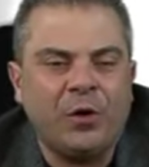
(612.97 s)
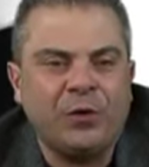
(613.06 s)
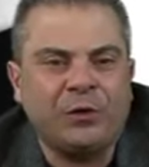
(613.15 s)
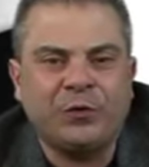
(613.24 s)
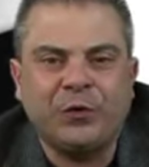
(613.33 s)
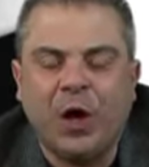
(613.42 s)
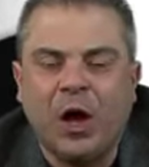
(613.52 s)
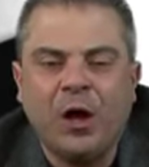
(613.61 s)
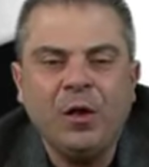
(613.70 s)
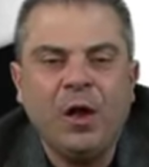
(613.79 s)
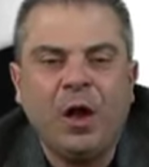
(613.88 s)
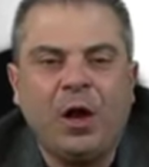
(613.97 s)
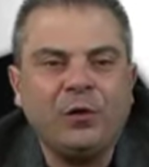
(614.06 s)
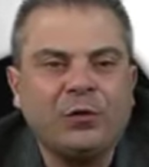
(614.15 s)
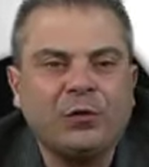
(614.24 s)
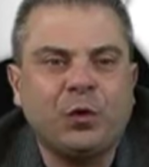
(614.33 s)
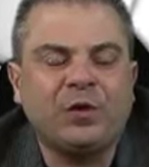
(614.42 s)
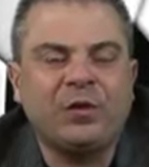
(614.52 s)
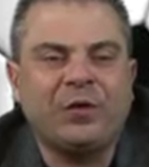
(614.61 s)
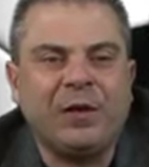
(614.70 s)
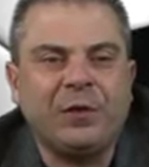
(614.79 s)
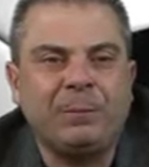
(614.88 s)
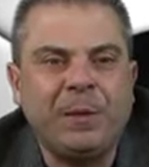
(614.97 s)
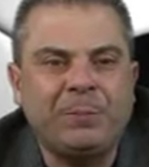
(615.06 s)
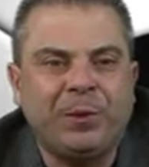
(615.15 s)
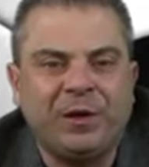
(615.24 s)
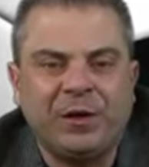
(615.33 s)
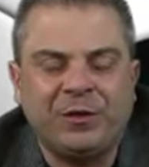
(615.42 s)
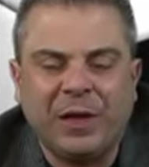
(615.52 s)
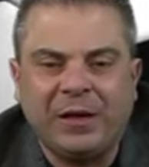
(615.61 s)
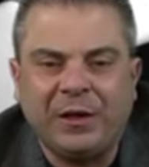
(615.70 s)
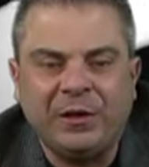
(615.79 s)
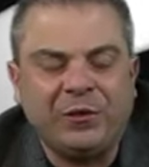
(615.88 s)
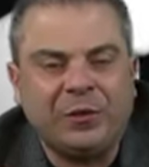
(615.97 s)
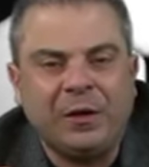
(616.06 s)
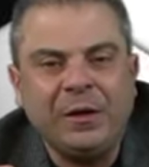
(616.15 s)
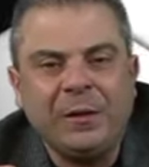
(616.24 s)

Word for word: You saw all sorts of other people in attendance.